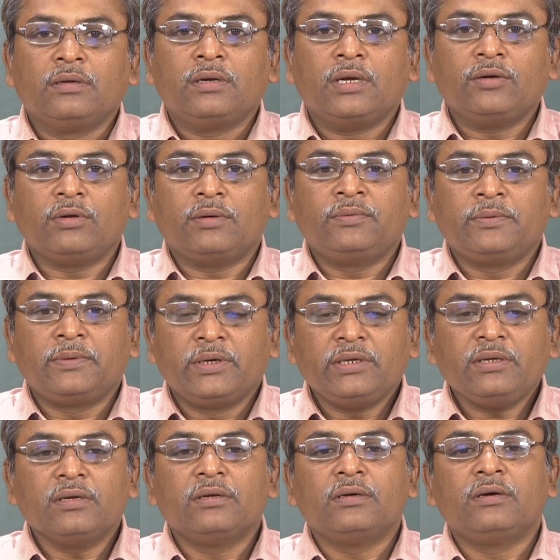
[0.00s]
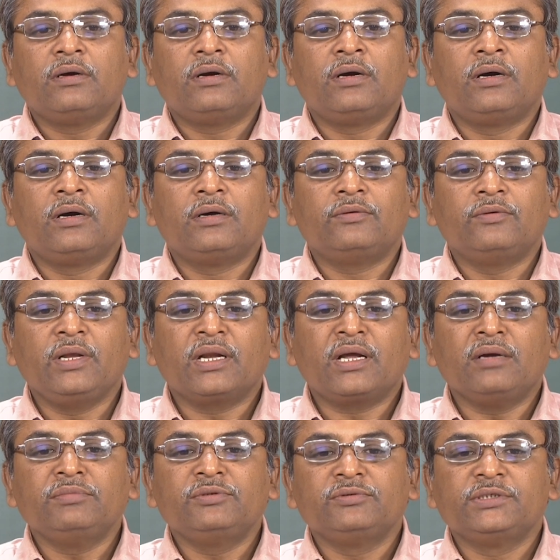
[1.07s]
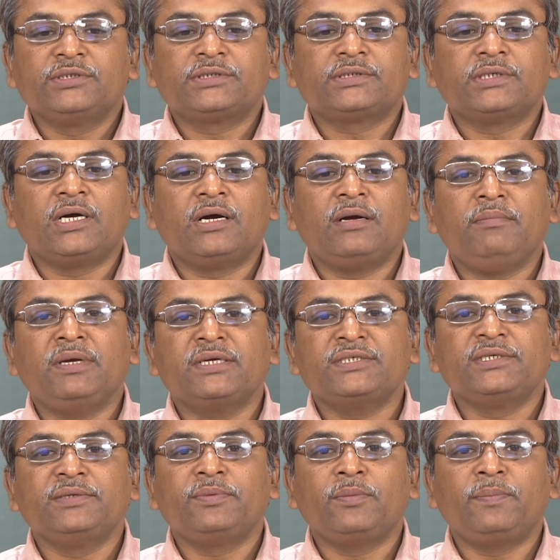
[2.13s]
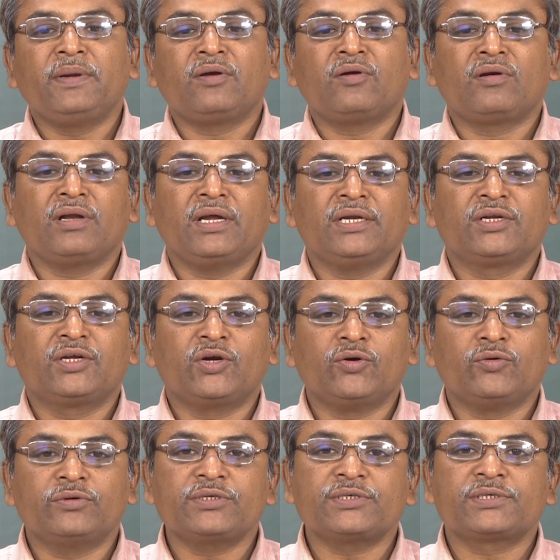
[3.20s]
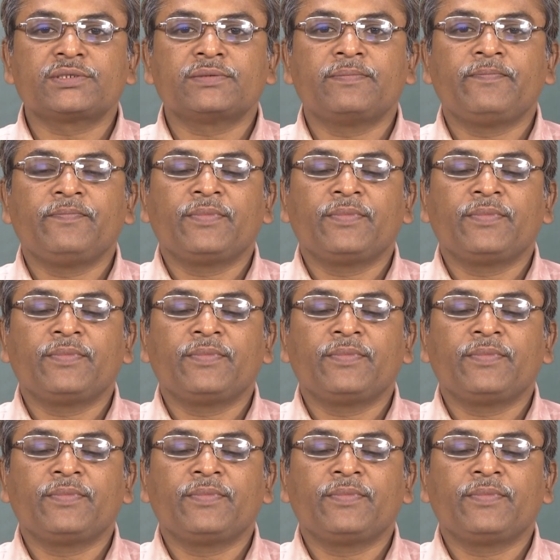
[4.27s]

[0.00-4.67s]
Hello everybody, uh, welcome to this uh, massive open online course.